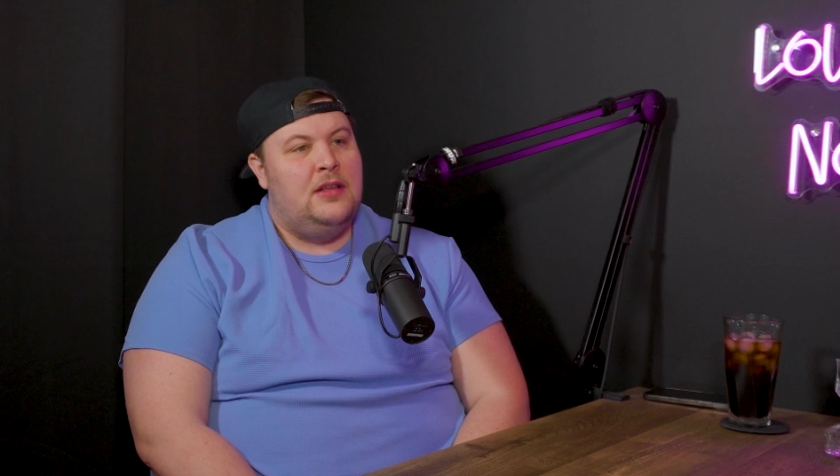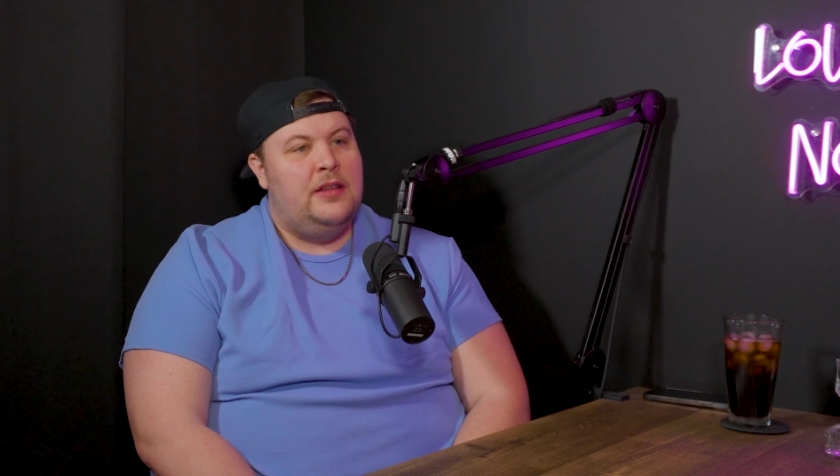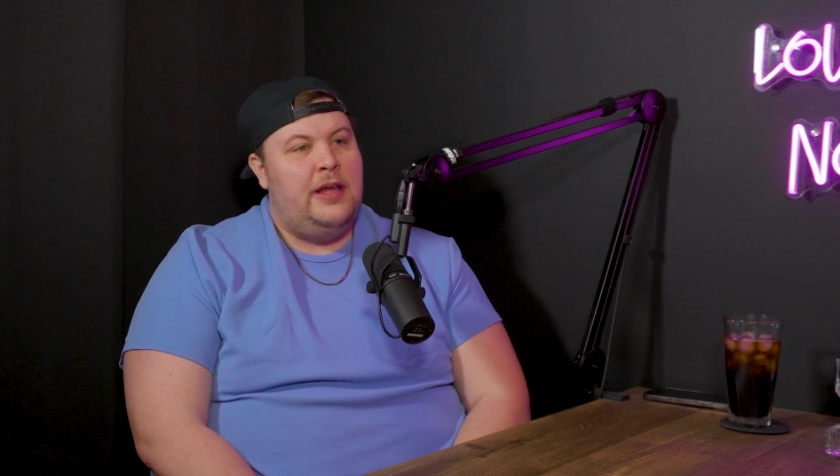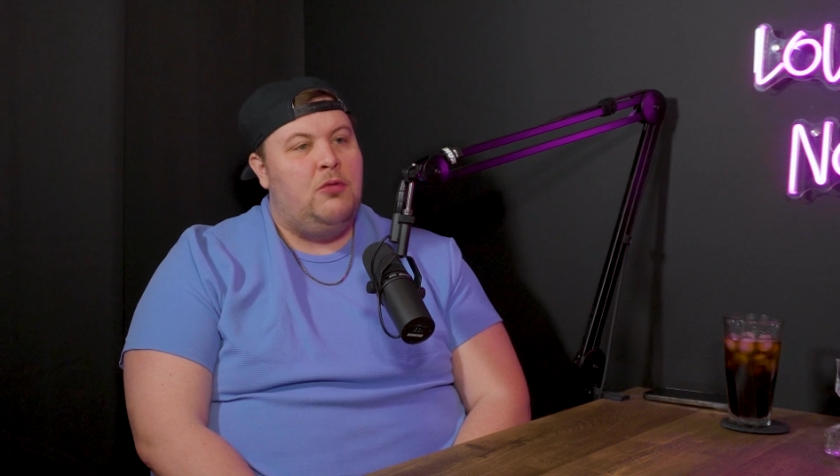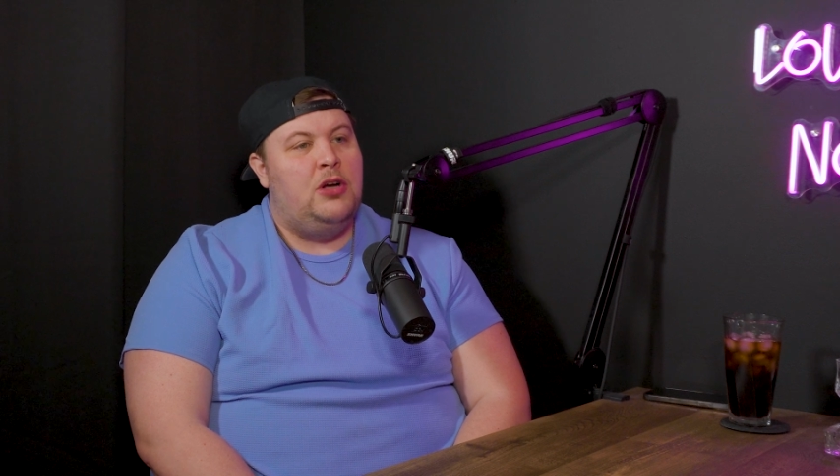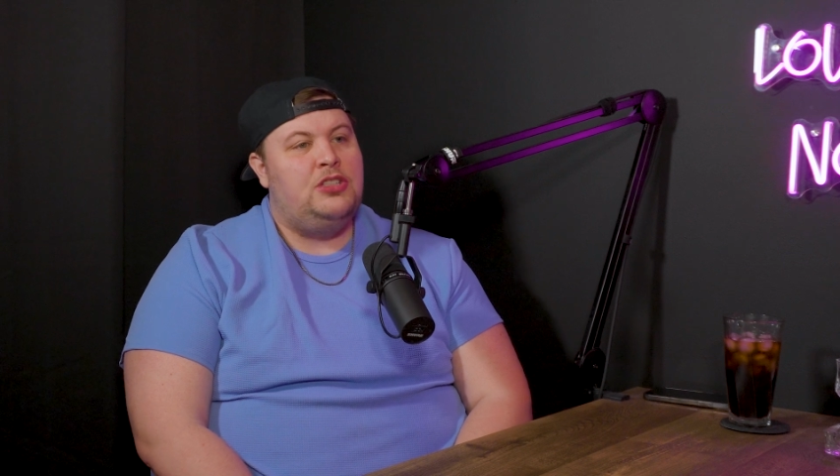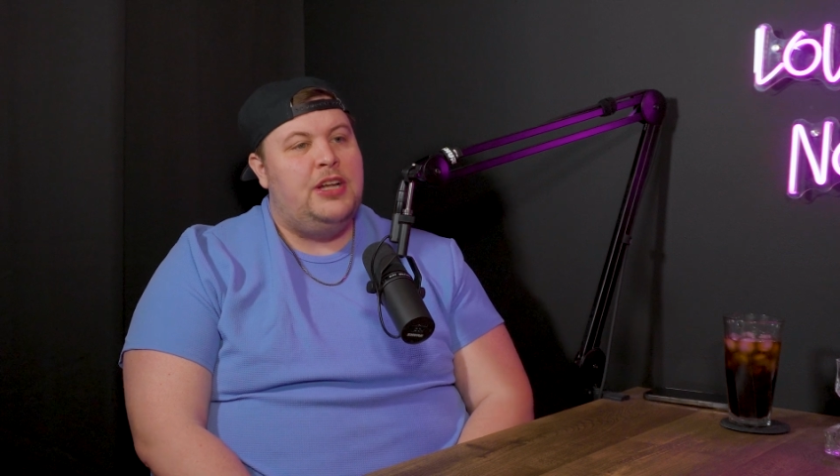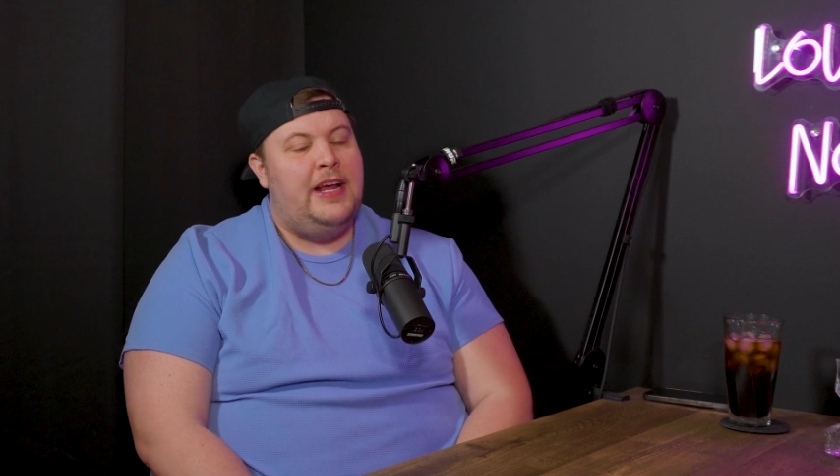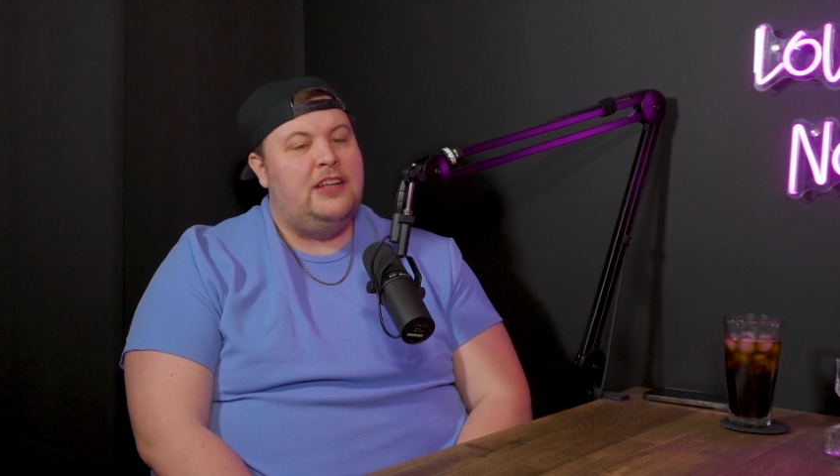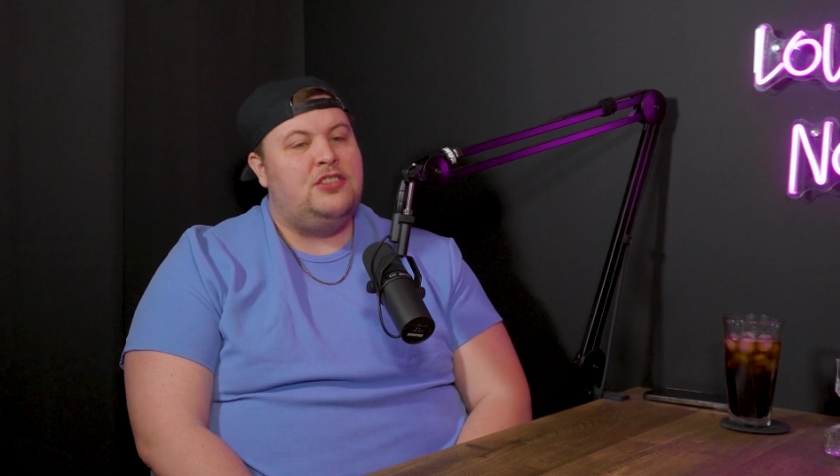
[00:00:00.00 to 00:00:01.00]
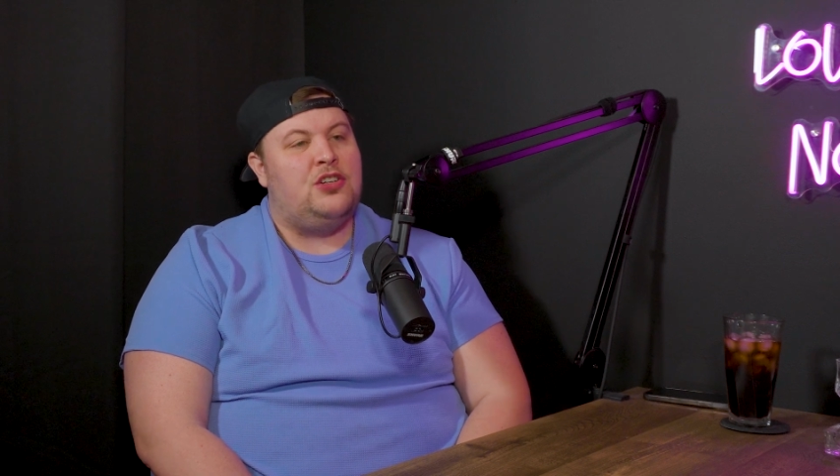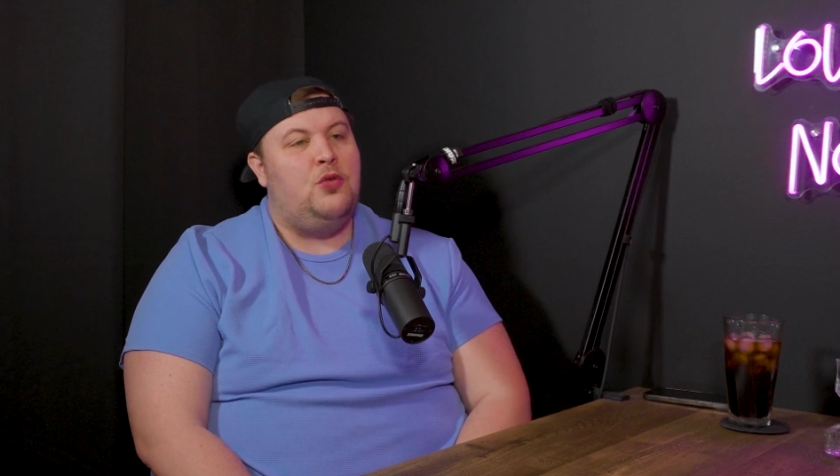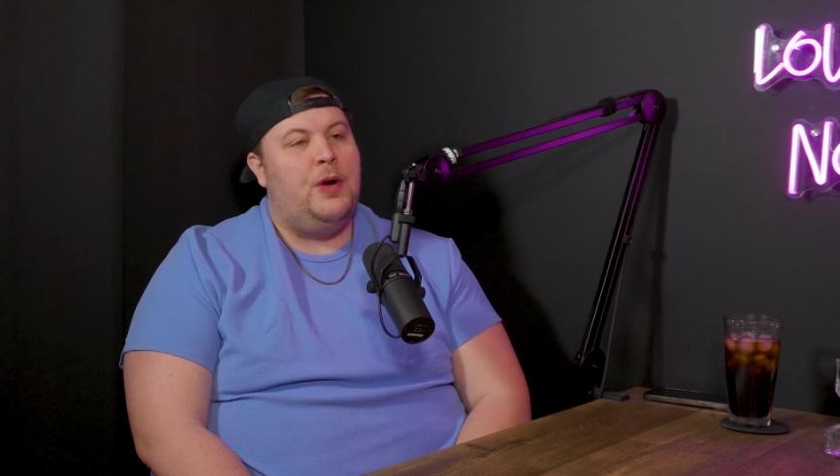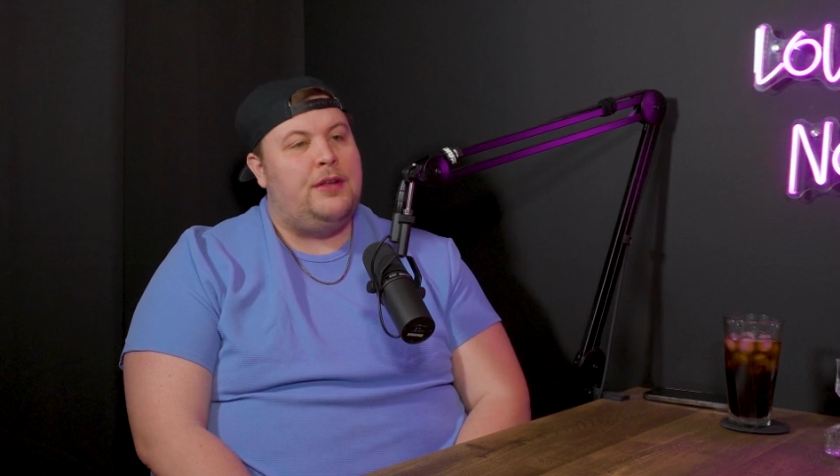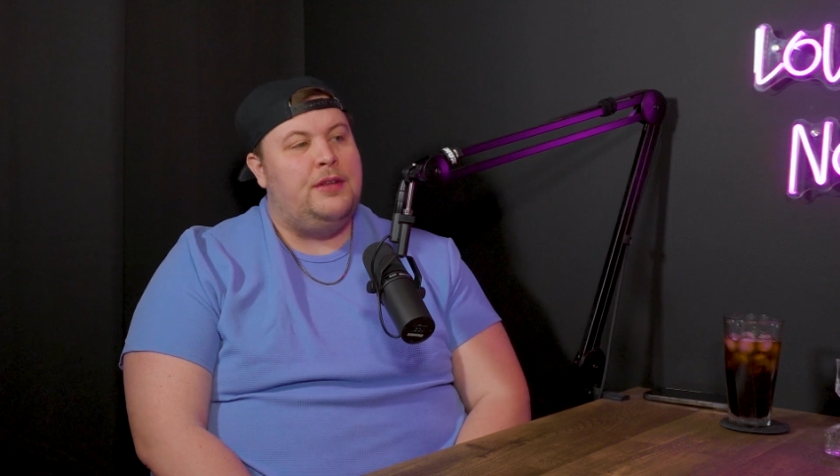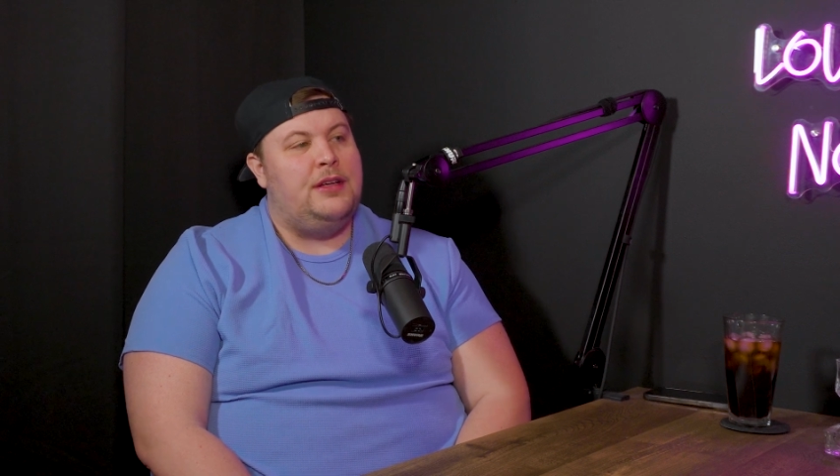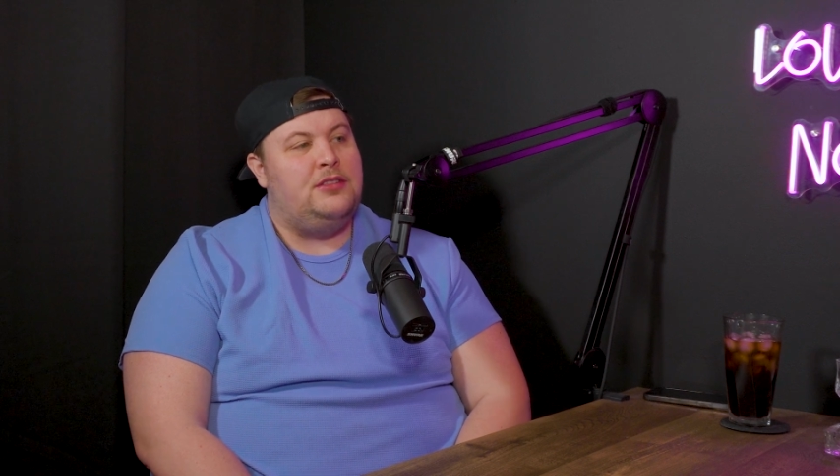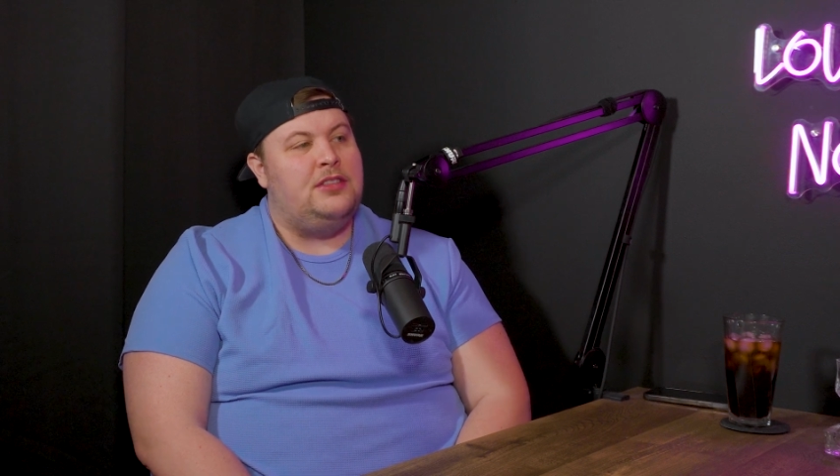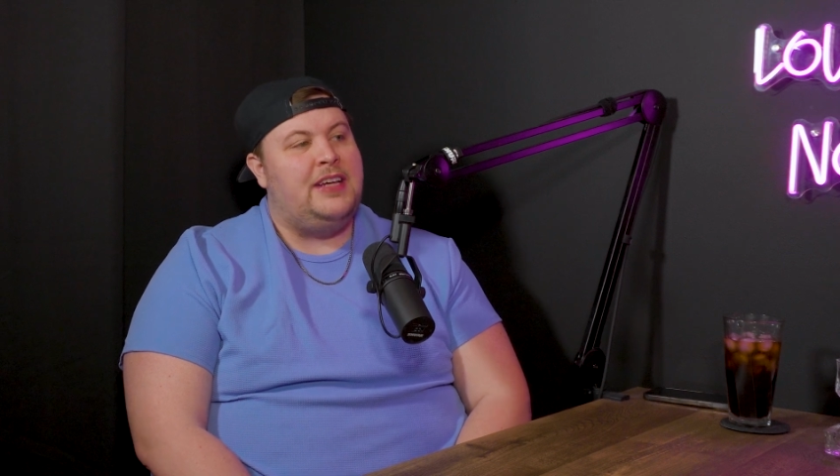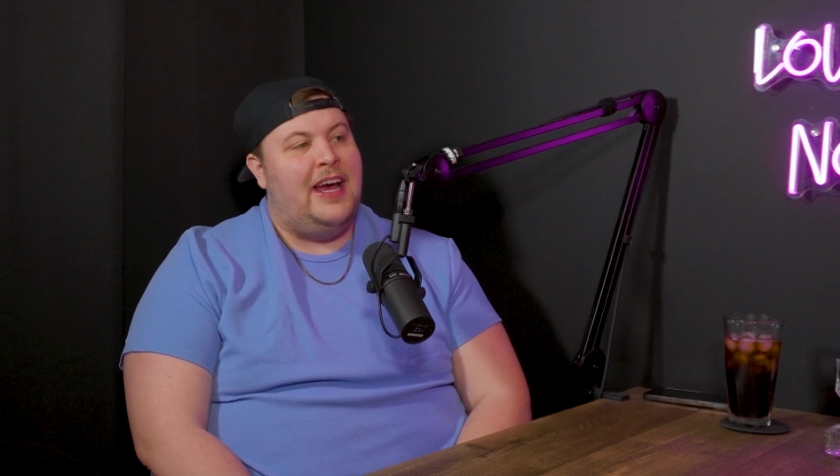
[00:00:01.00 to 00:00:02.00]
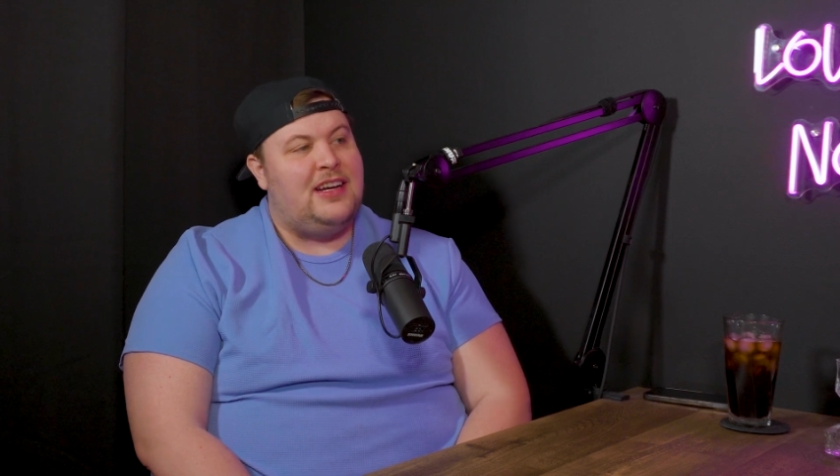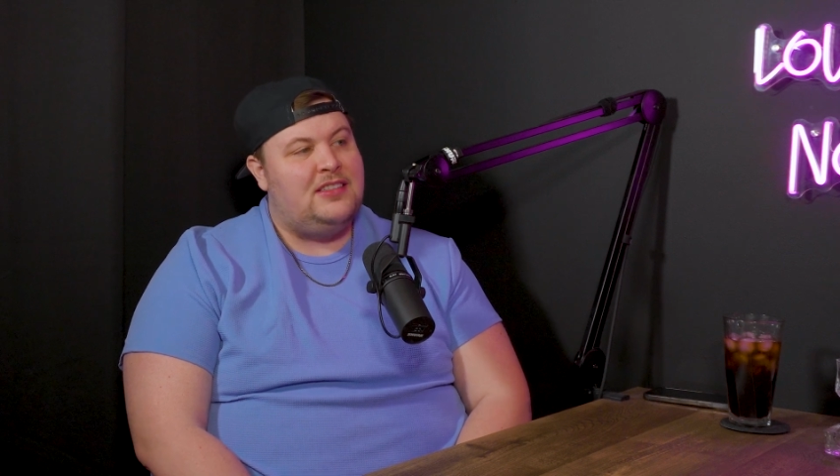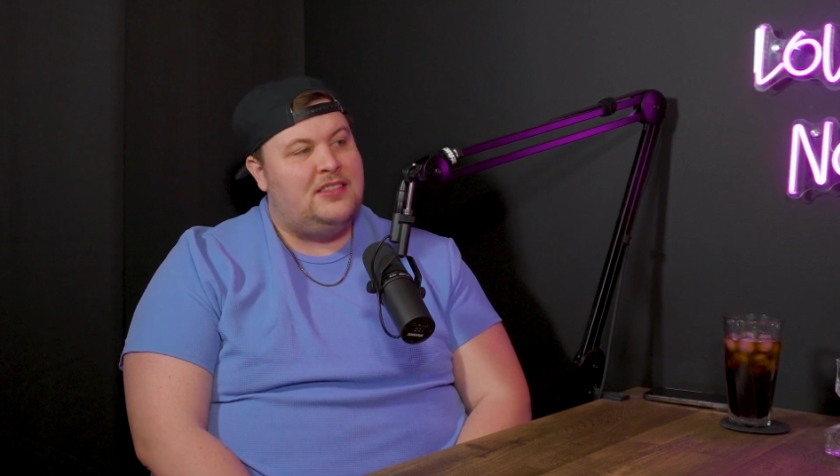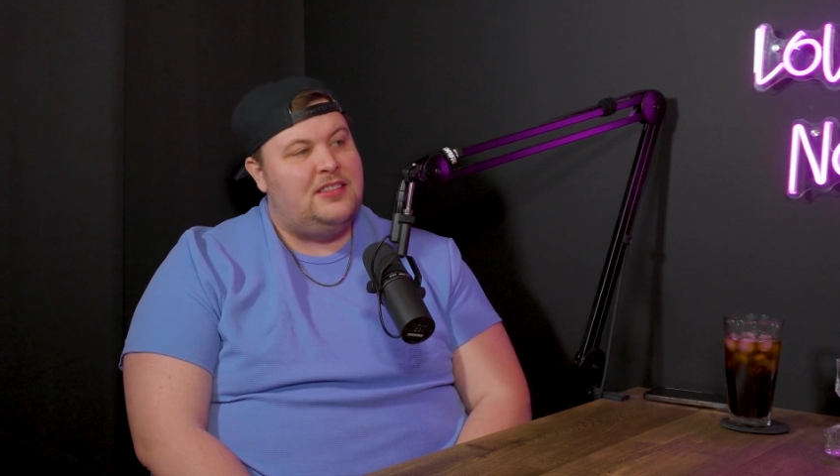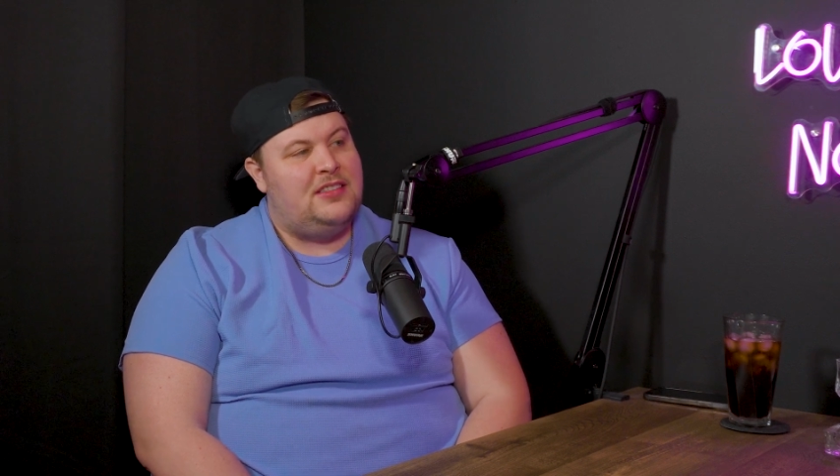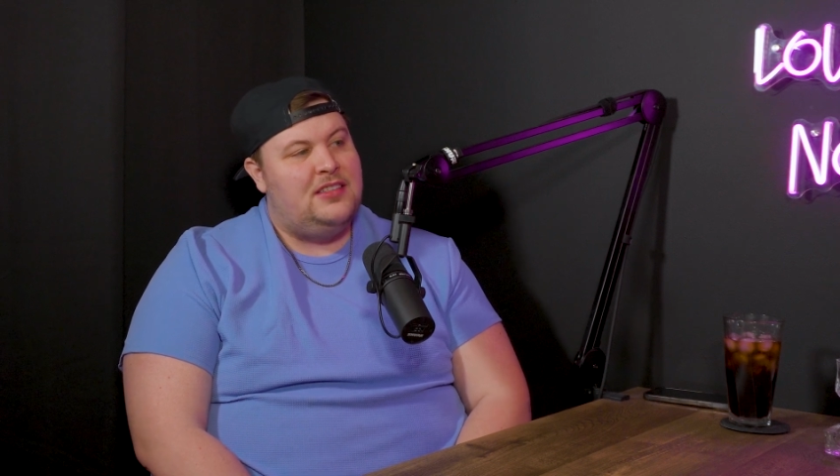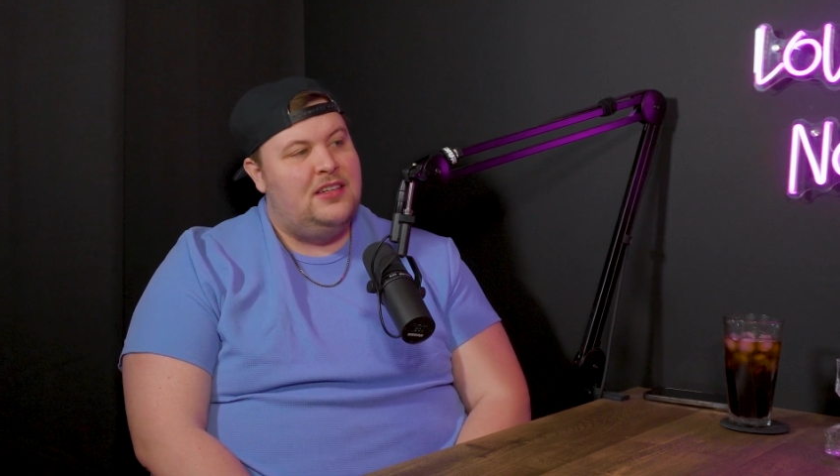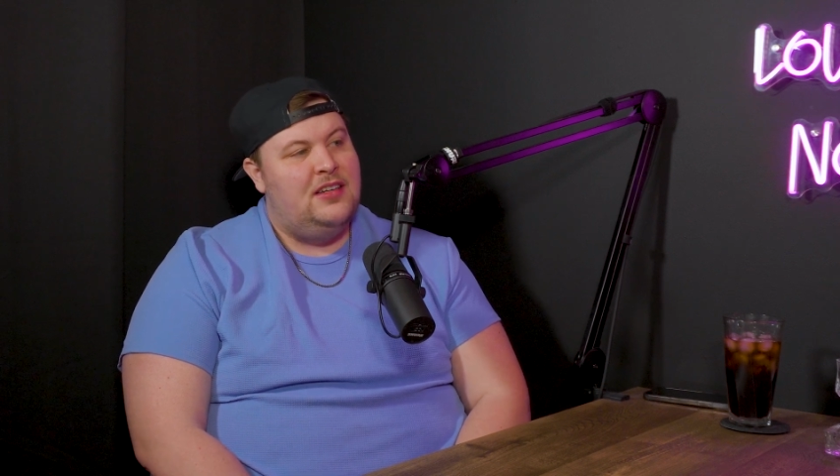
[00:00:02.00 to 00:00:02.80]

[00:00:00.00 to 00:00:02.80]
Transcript: they want you to answer quickly to texts.